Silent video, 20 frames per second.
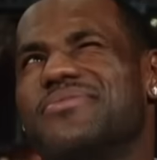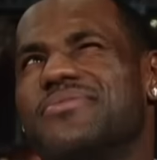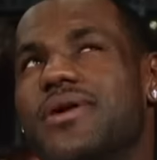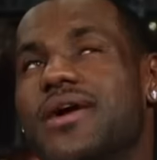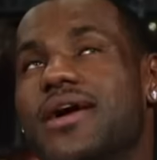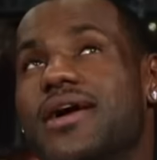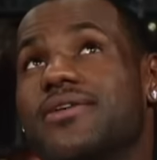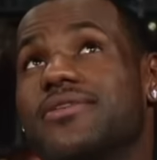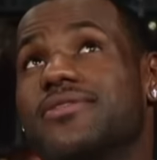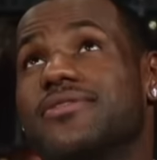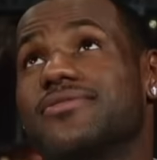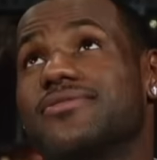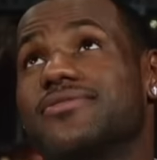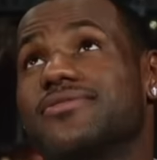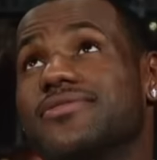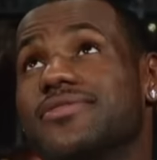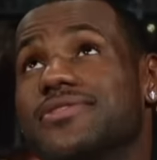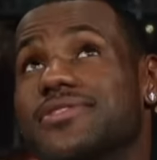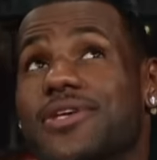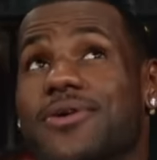Wow.
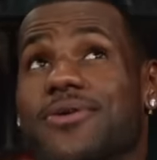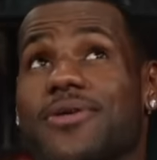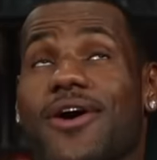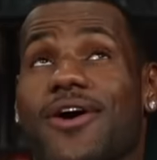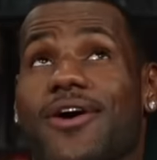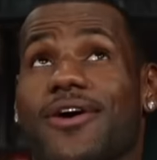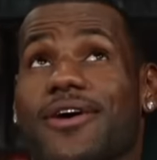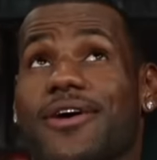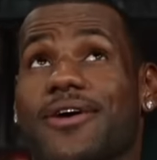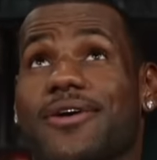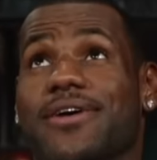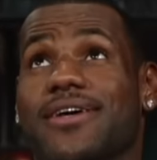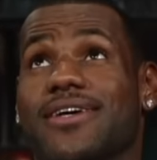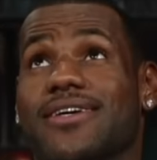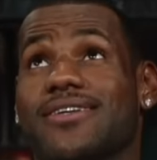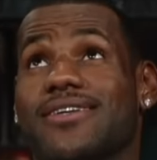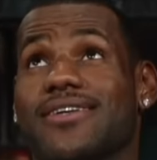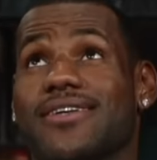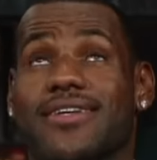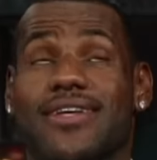So long ago,
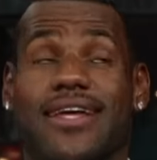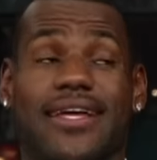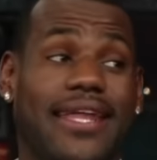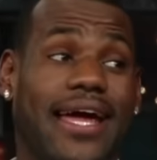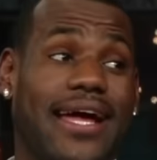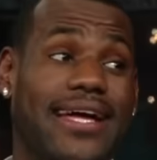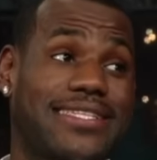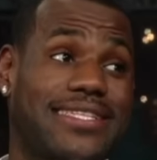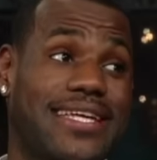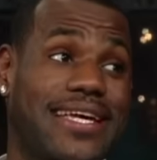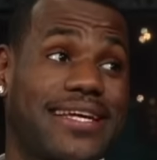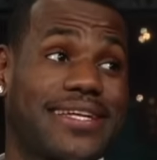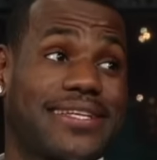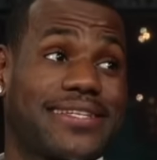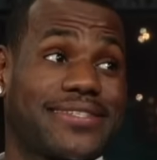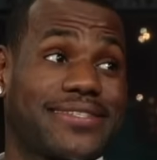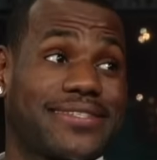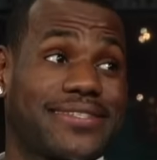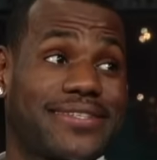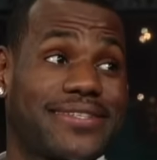huh? At
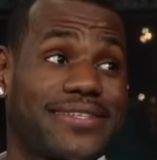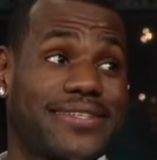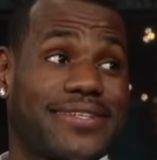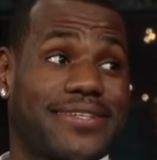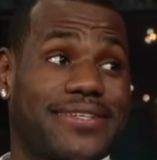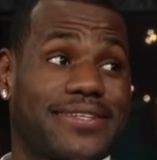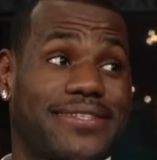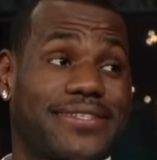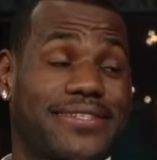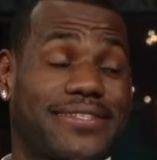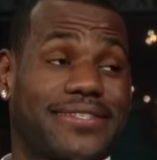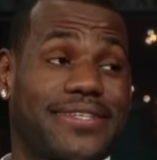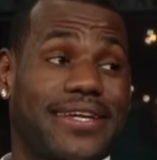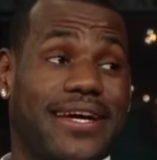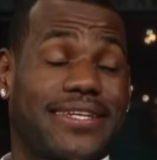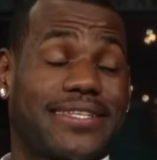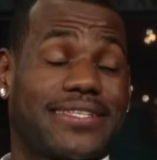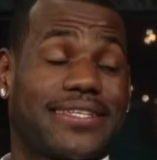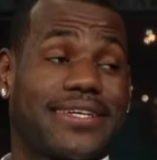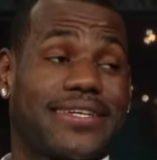19. 19, 19
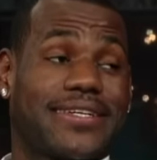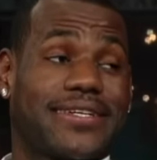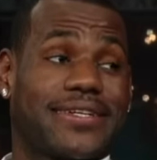years 19.